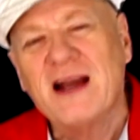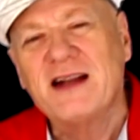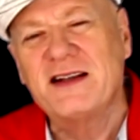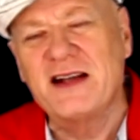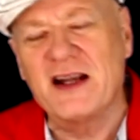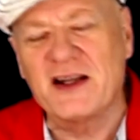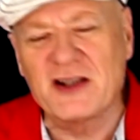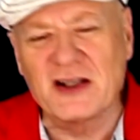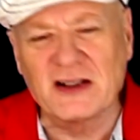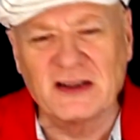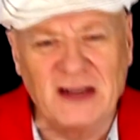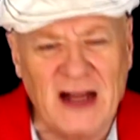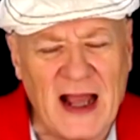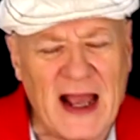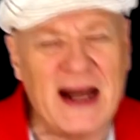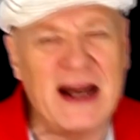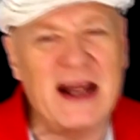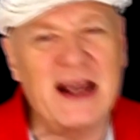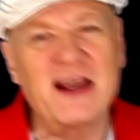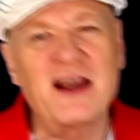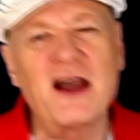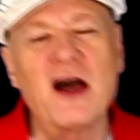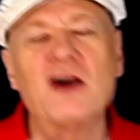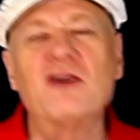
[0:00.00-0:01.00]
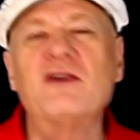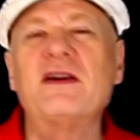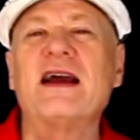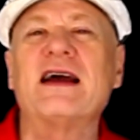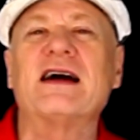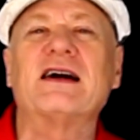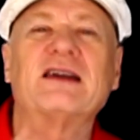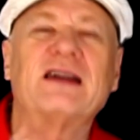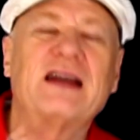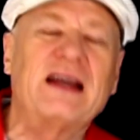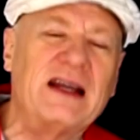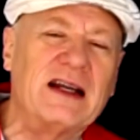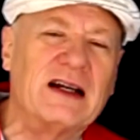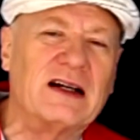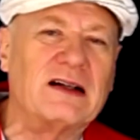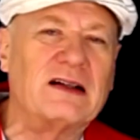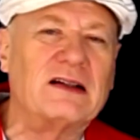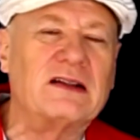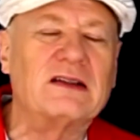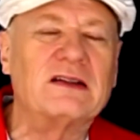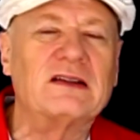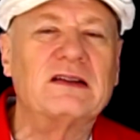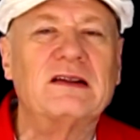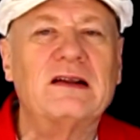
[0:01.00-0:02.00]
Did you let it go
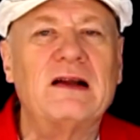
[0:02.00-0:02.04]
downhill?